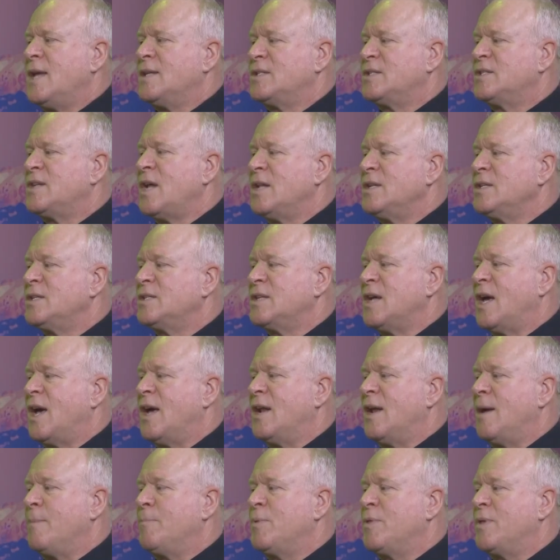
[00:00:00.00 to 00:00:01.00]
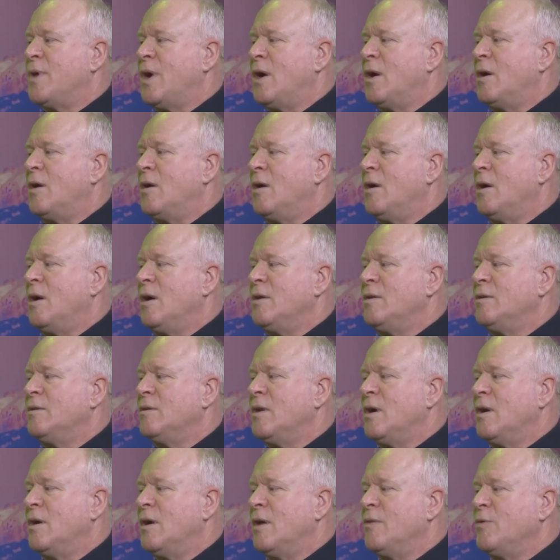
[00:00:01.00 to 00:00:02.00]
at sunset up there on
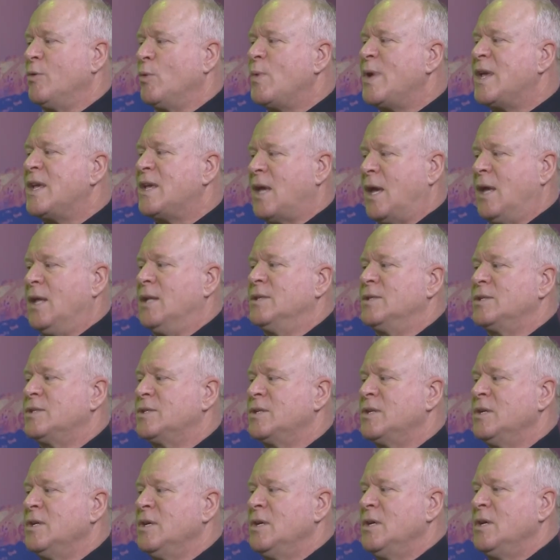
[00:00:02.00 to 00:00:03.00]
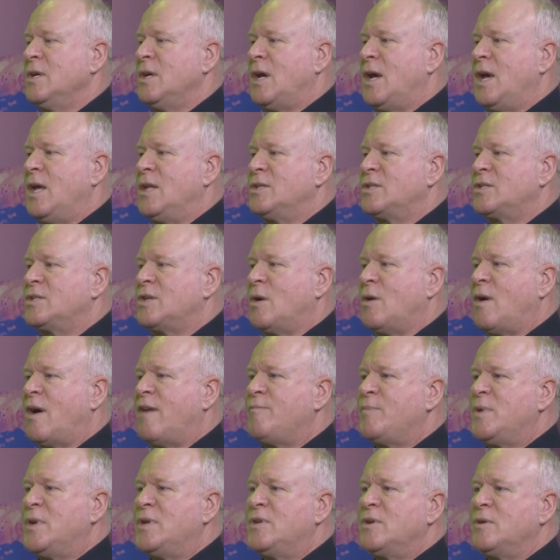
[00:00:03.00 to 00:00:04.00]
the weekends. And so
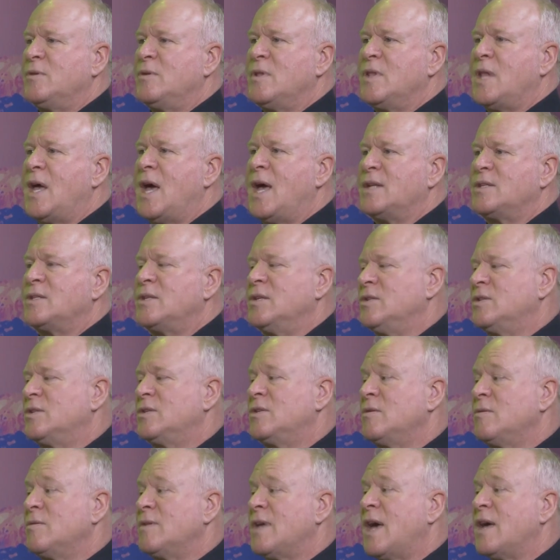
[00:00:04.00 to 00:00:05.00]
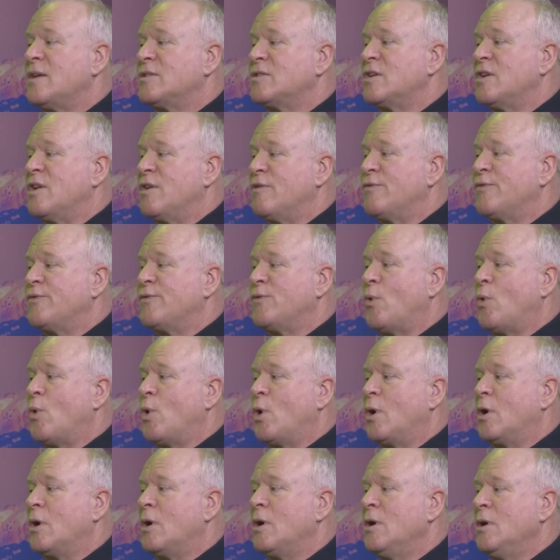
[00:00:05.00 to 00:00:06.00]
I've been doing that since
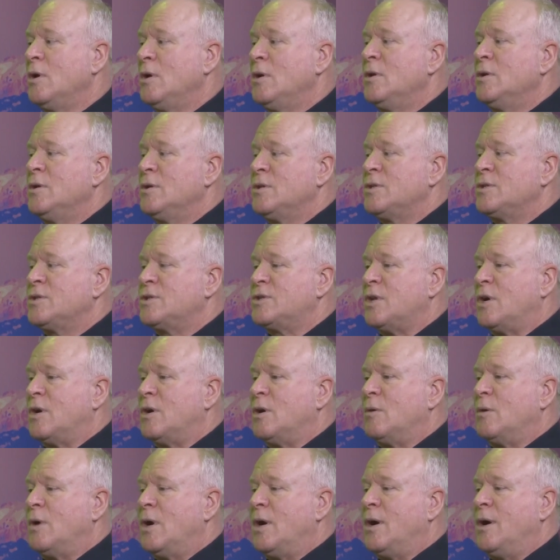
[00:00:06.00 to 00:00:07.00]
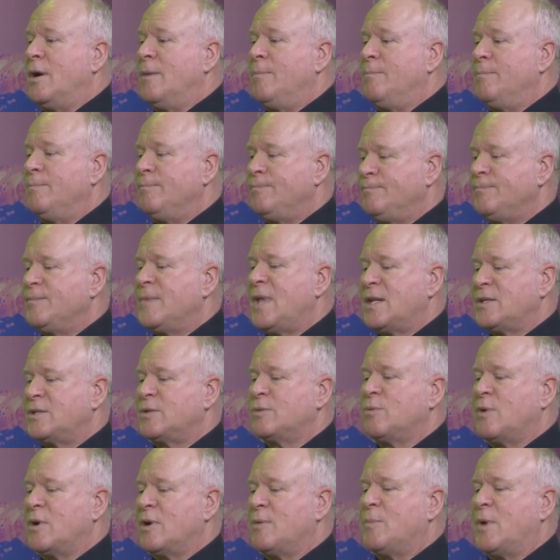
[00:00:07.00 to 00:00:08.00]
2004. So
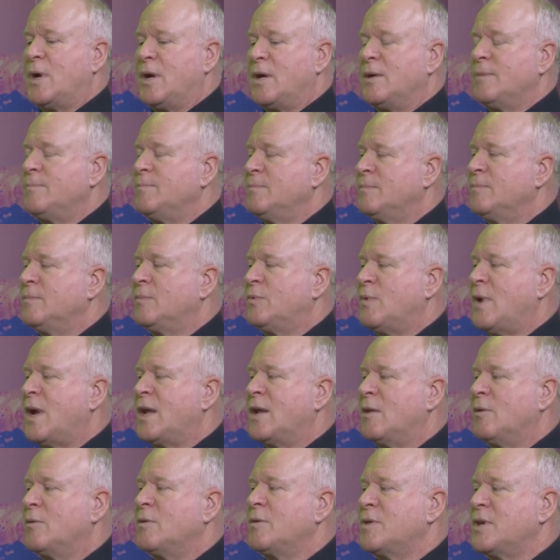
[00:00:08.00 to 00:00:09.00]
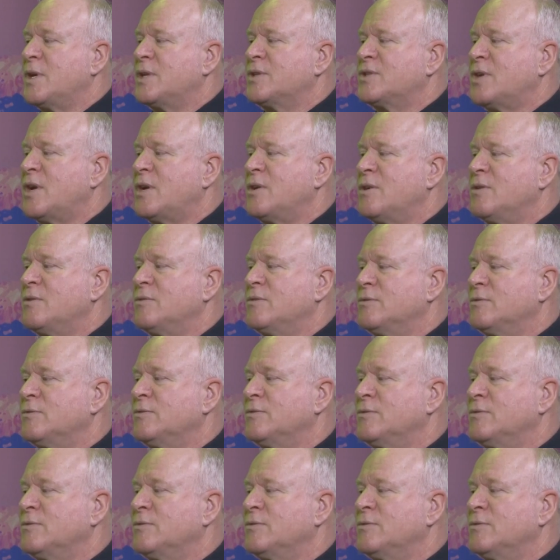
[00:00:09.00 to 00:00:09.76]
that's one of my regular things I do.